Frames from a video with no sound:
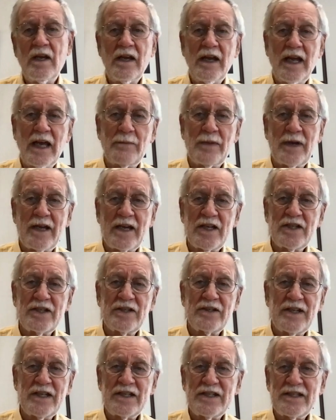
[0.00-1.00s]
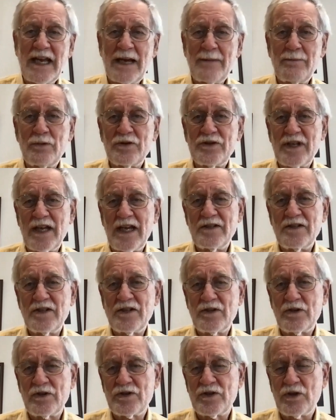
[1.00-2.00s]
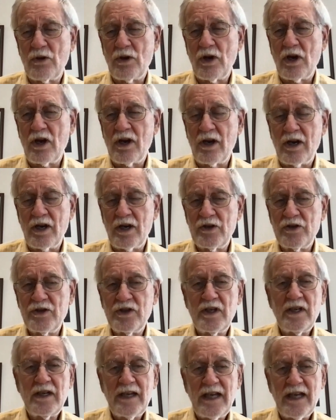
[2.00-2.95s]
And because these sample sizes are so large,